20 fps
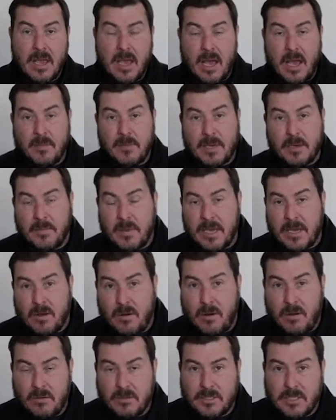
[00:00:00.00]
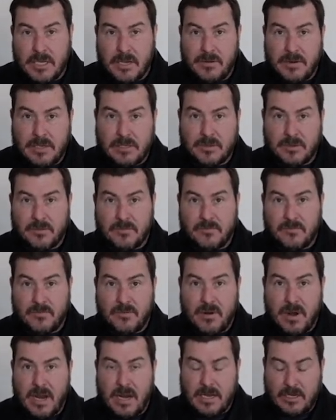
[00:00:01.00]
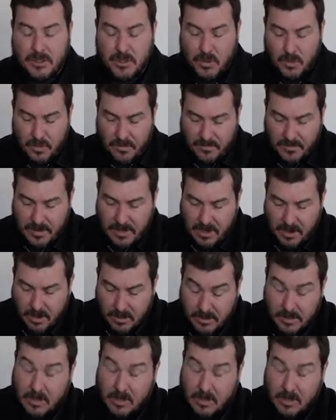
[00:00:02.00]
I'm going to make a whole series of really short videos,